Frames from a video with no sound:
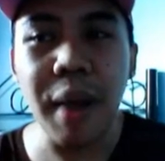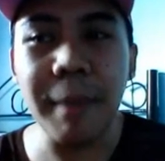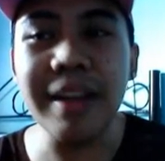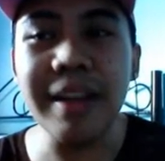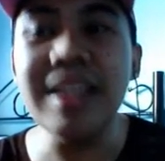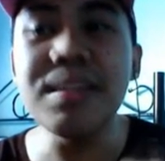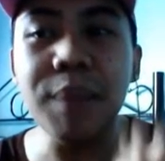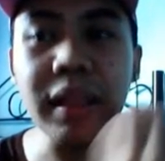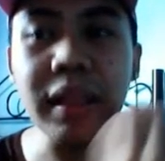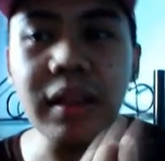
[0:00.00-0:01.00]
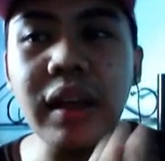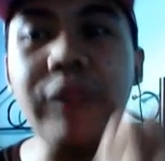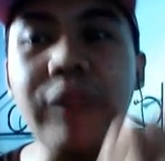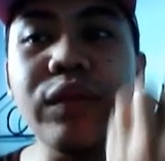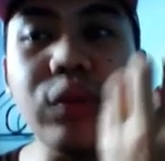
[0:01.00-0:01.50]
but it's better
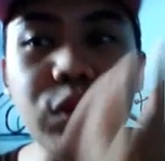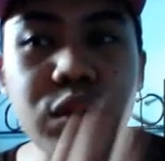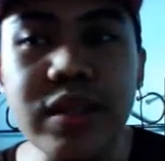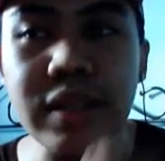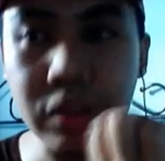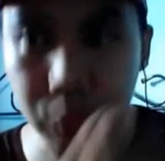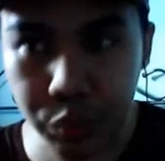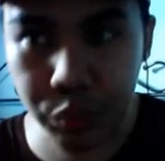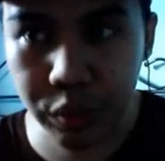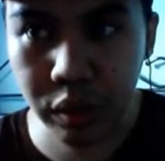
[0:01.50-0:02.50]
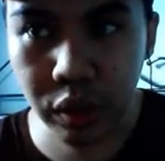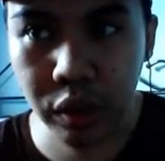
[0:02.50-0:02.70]
if you use the tool